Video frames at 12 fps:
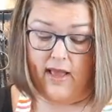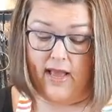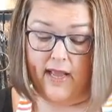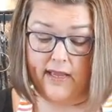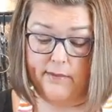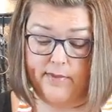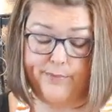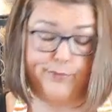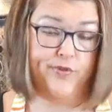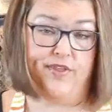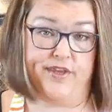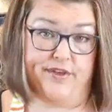I come up
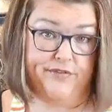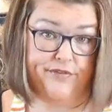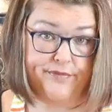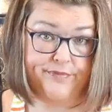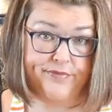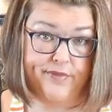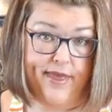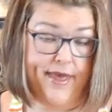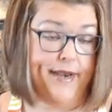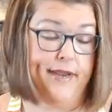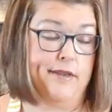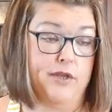with this. I
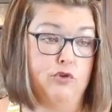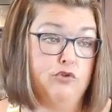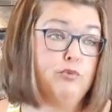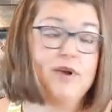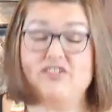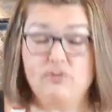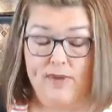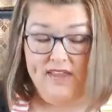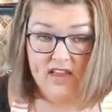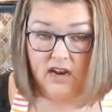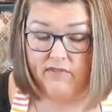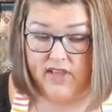didn't use a recipe
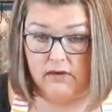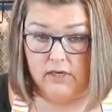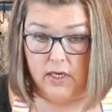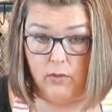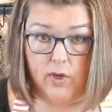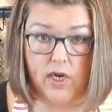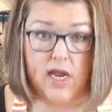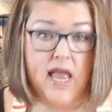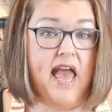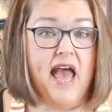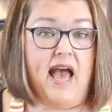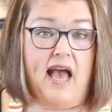that I found anywhere.
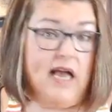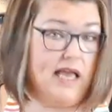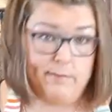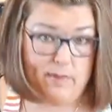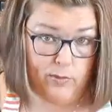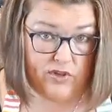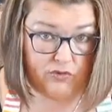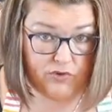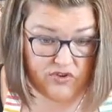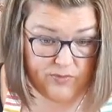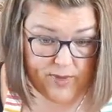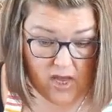I come up with this
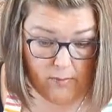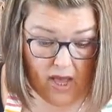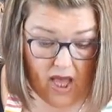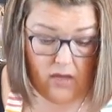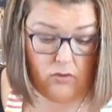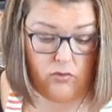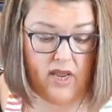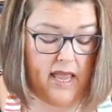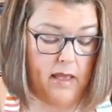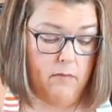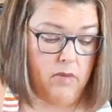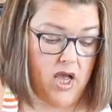recipe on my own
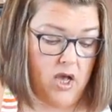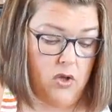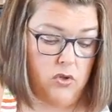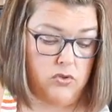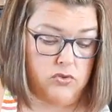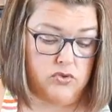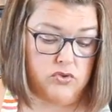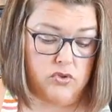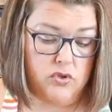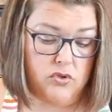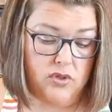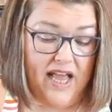because,
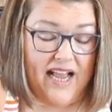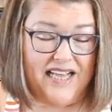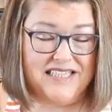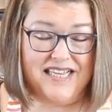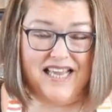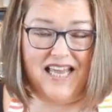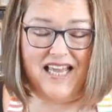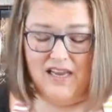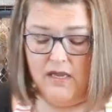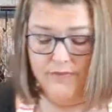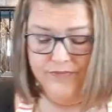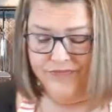like I said,
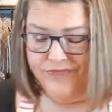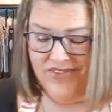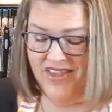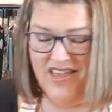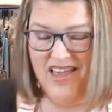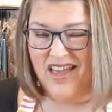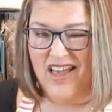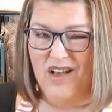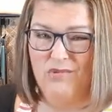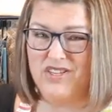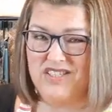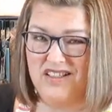I
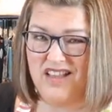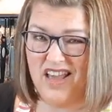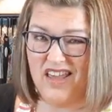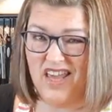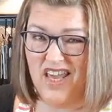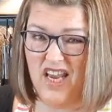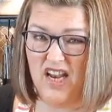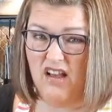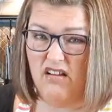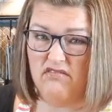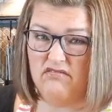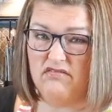wasn't that keen
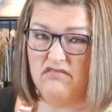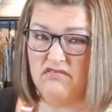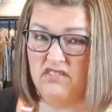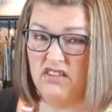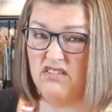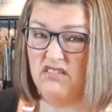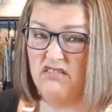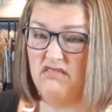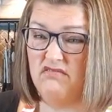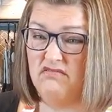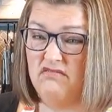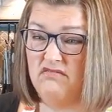on using
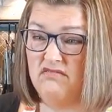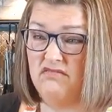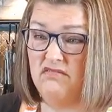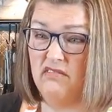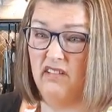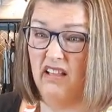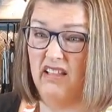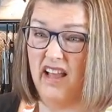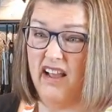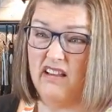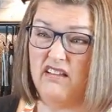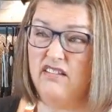
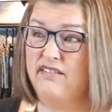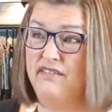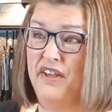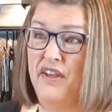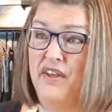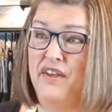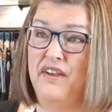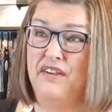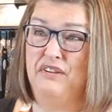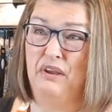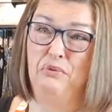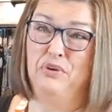like
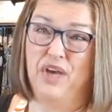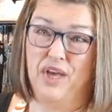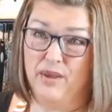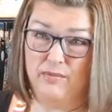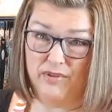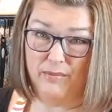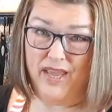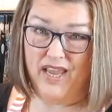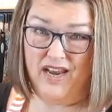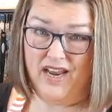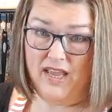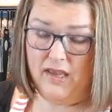2 cups of
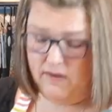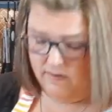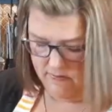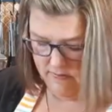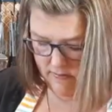mayonnaise.